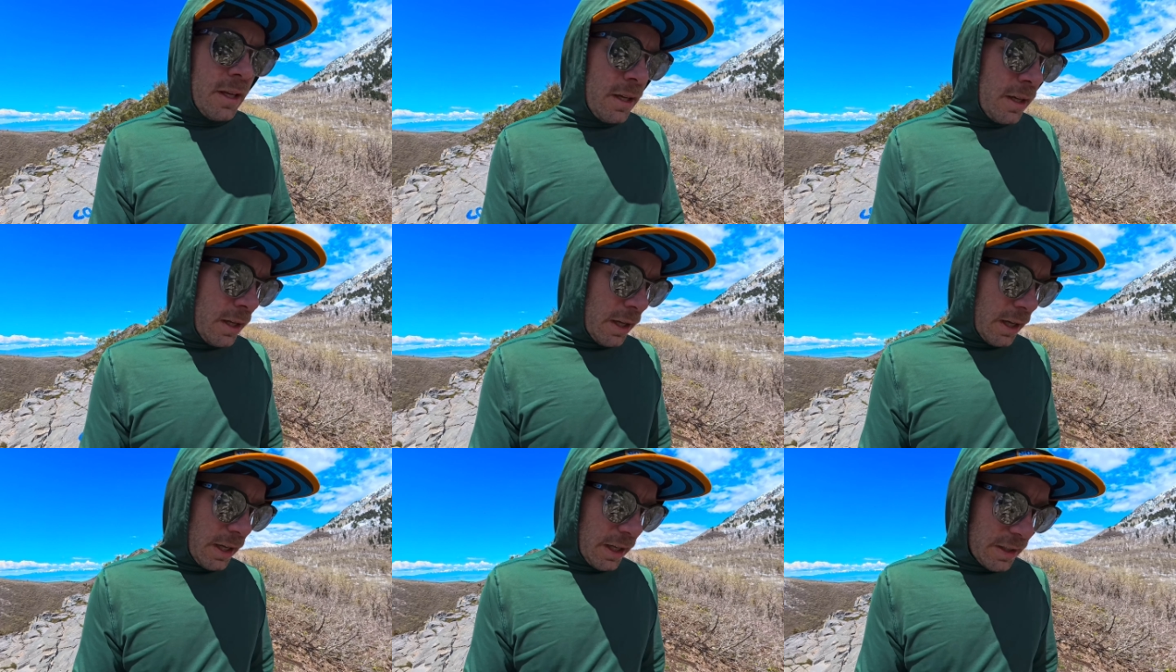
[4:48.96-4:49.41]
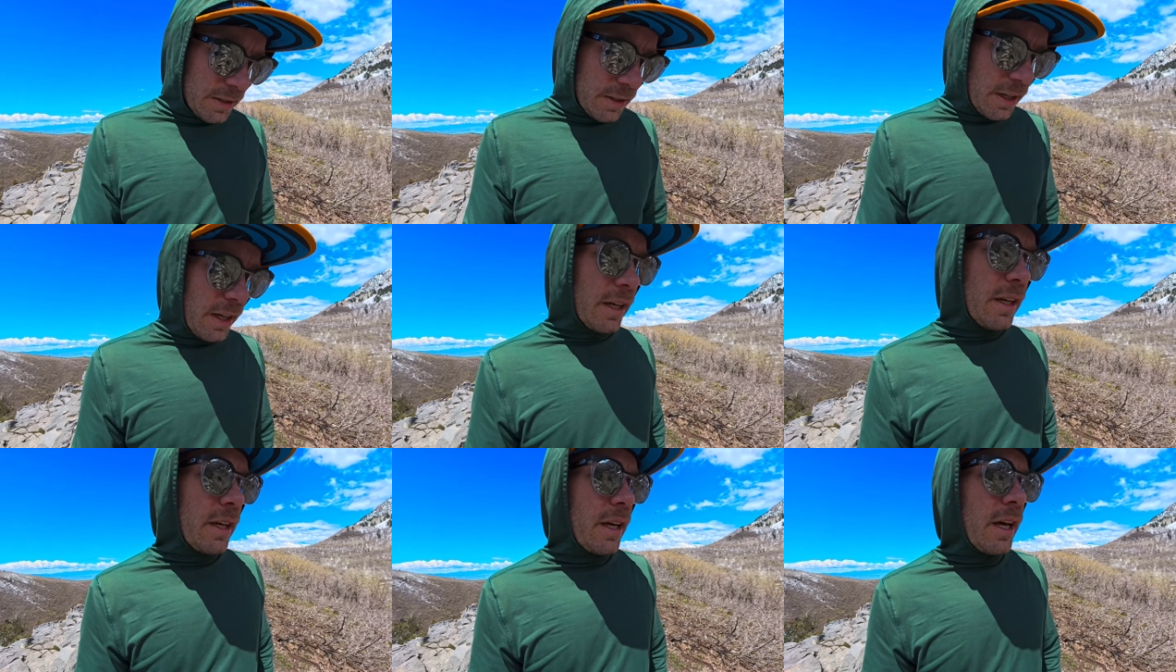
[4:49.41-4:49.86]
I guess
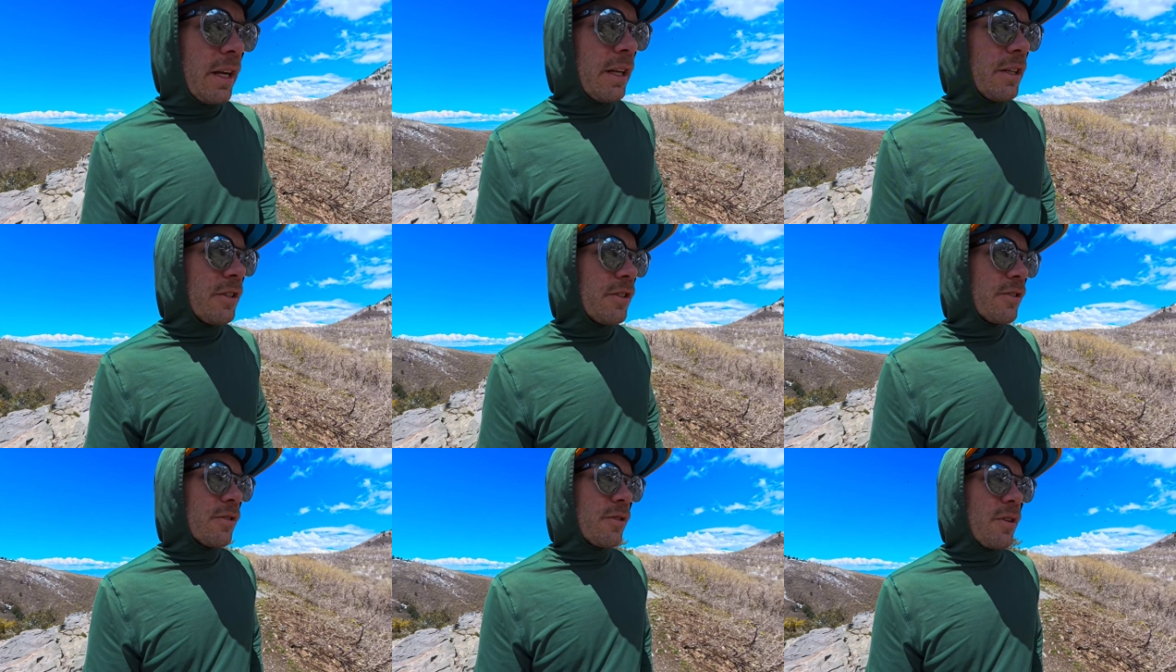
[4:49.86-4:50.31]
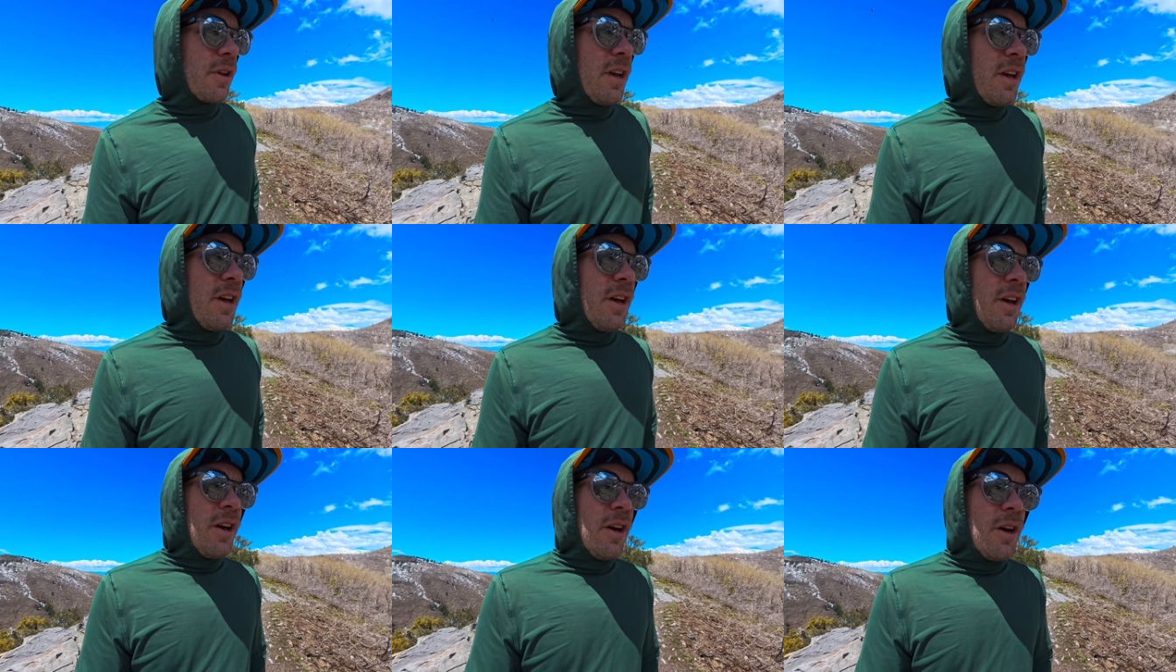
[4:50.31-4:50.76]
I can kind of just
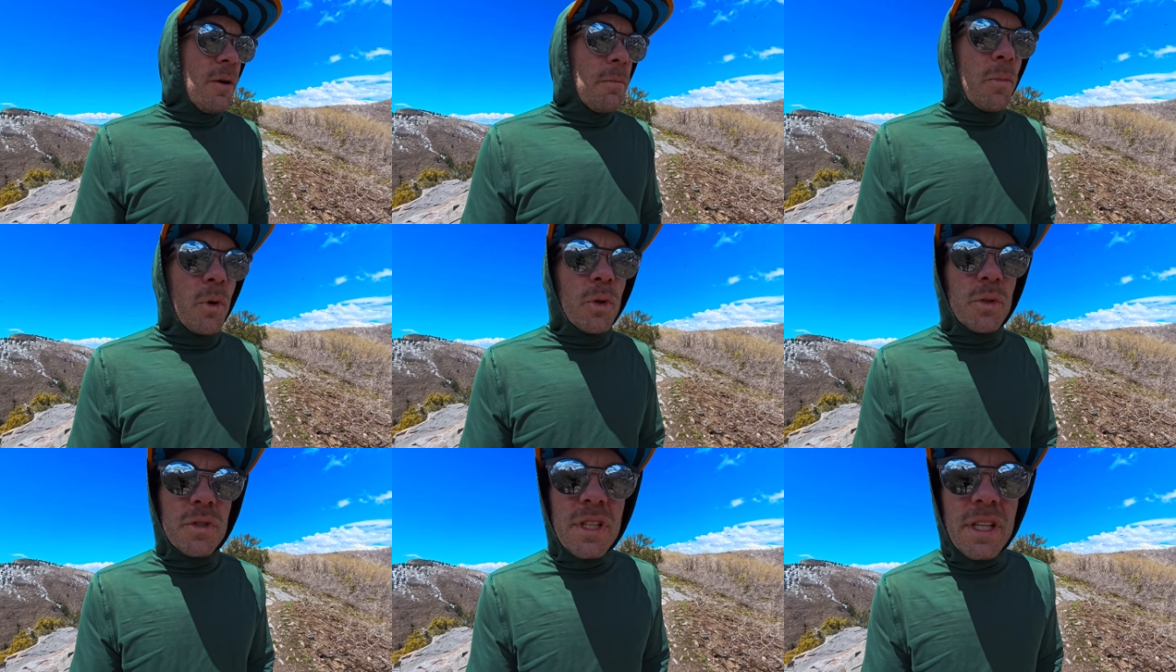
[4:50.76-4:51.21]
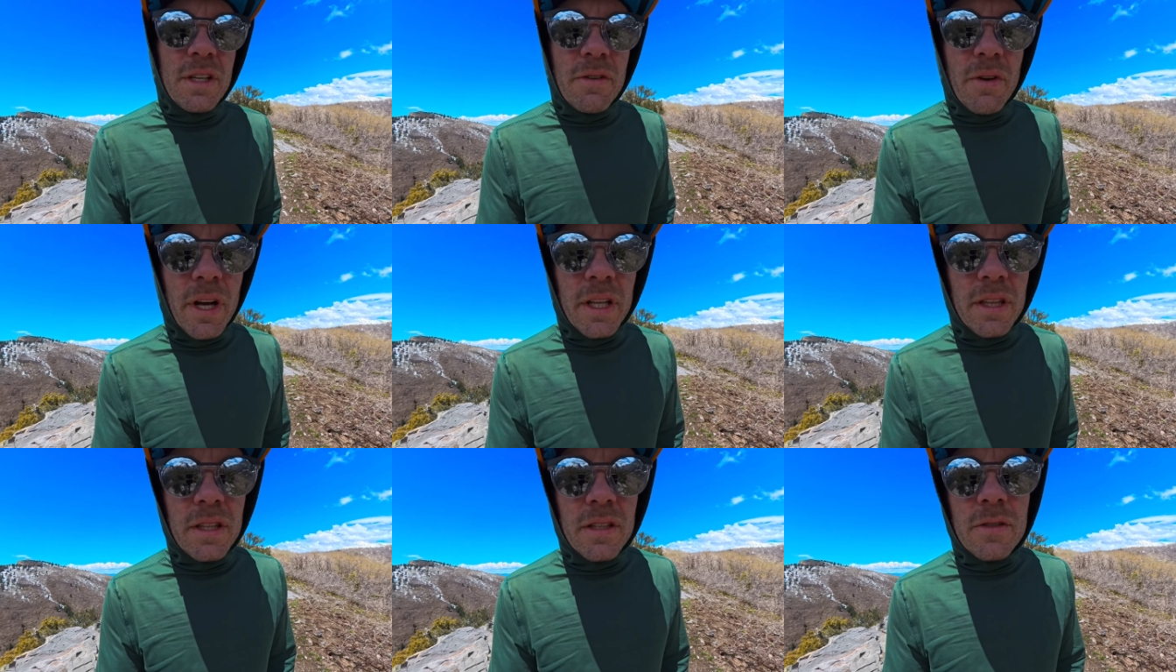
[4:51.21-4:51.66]
mostly
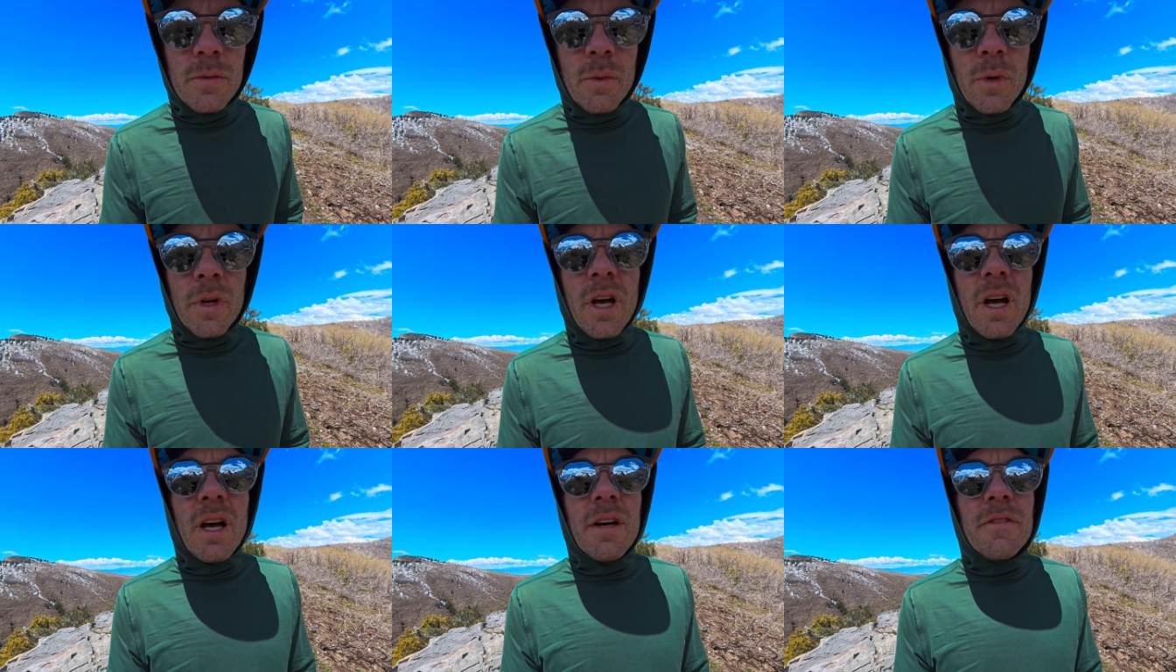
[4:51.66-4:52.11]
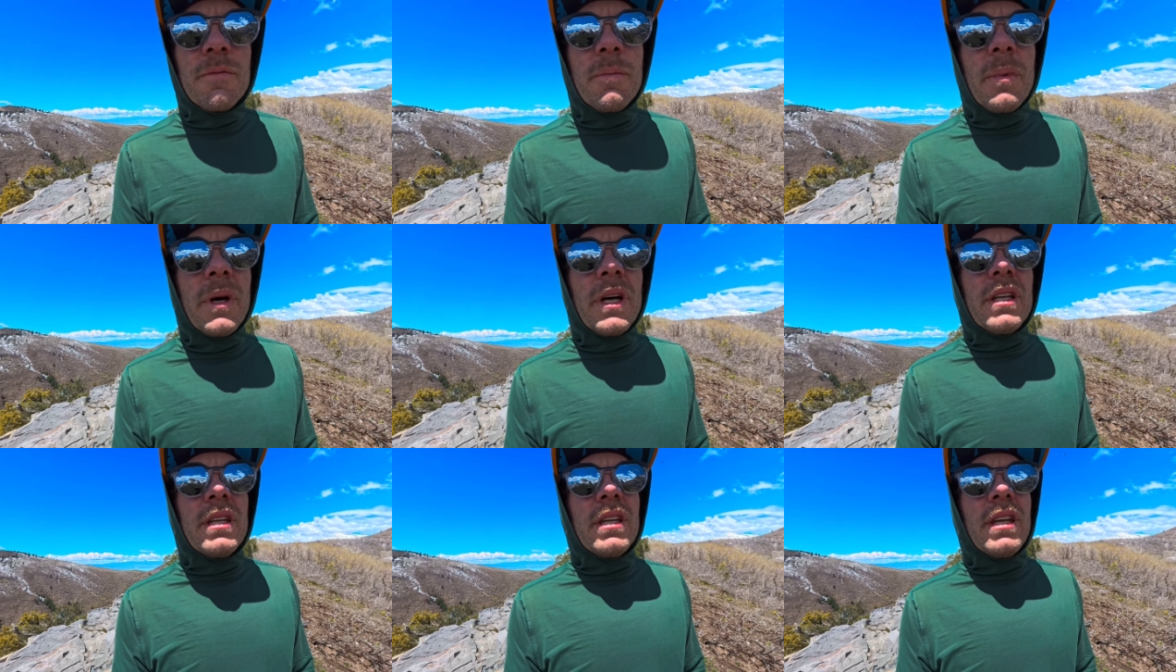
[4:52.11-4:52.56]
write this one off.
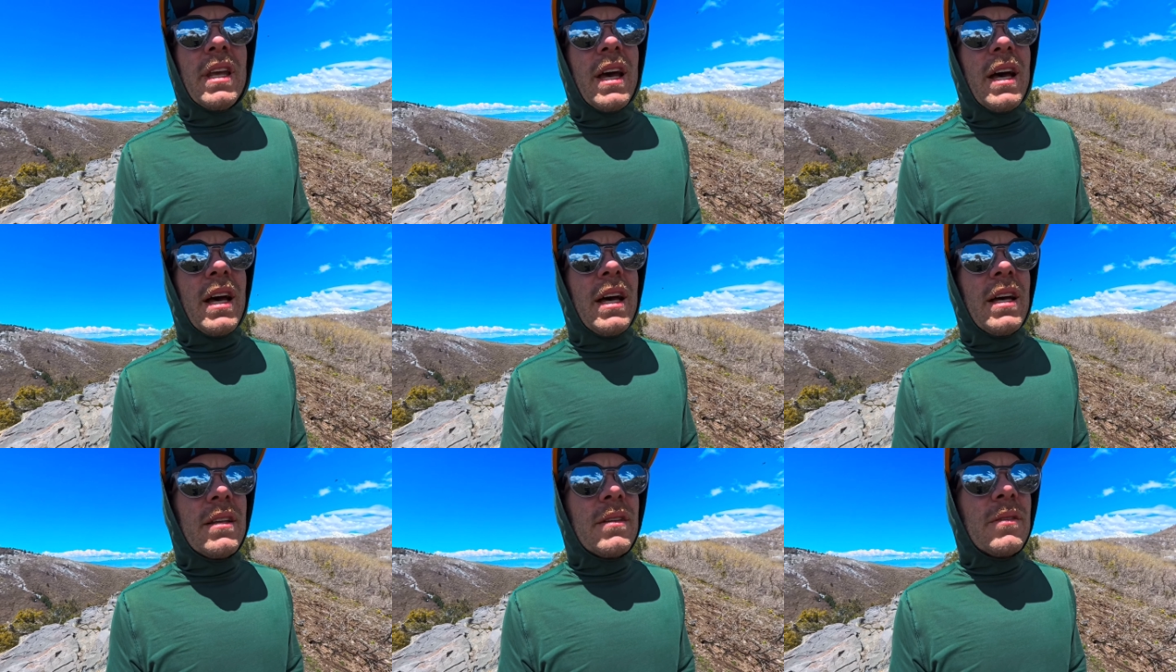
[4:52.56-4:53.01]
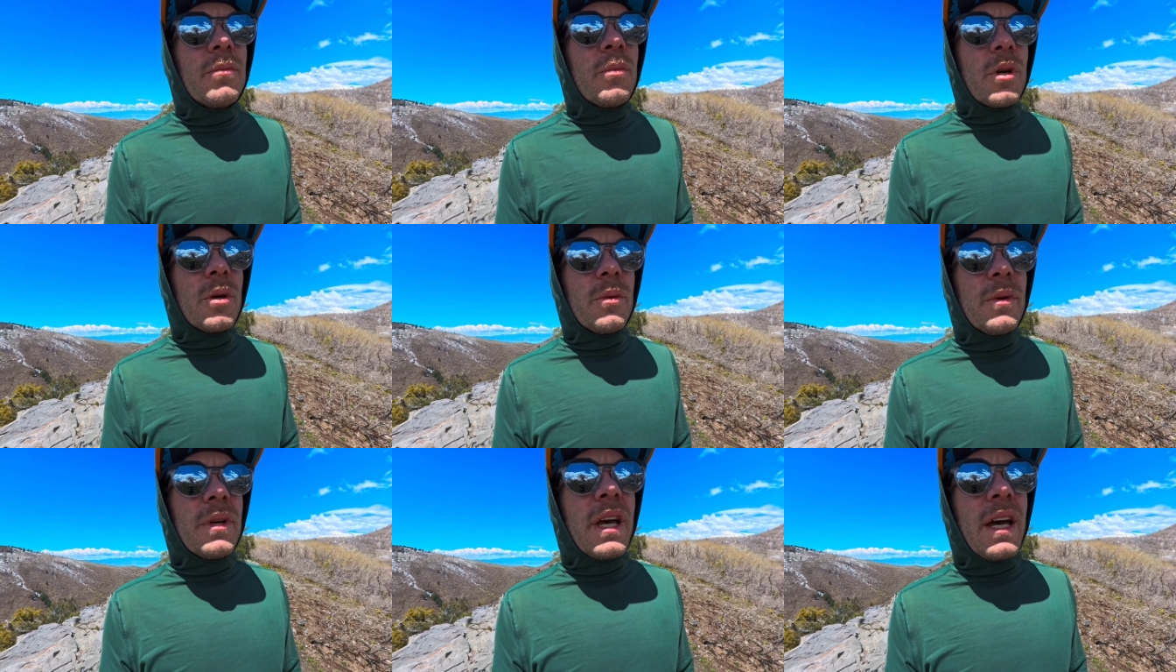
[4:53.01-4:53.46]
But yeah,
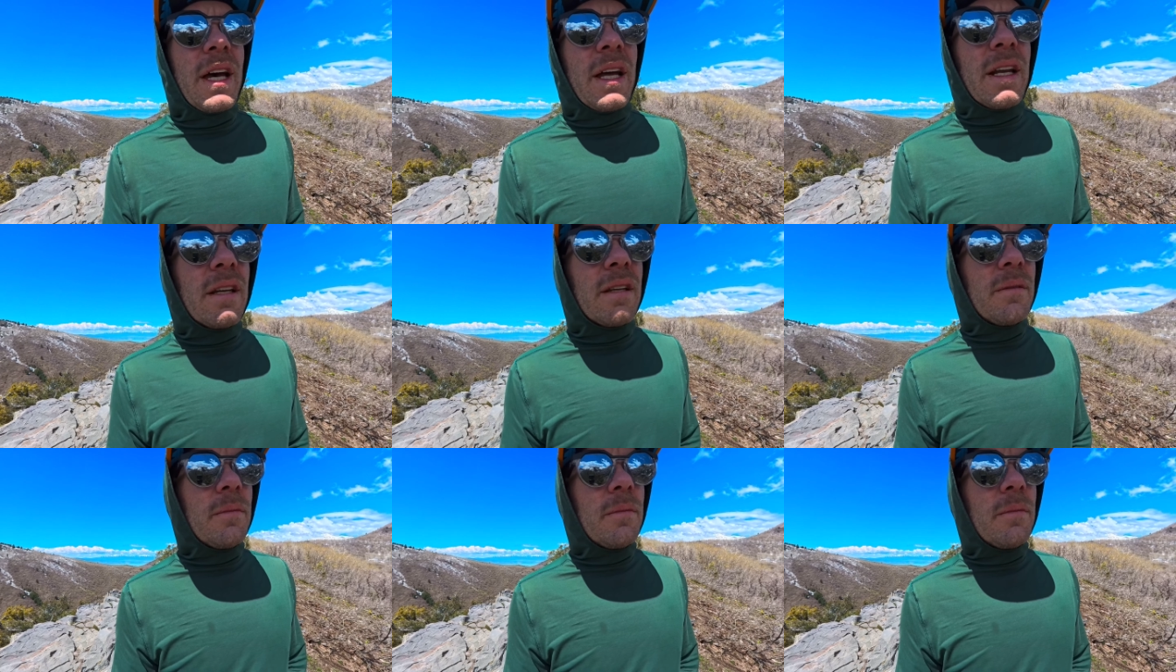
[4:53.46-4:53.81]
what do we got?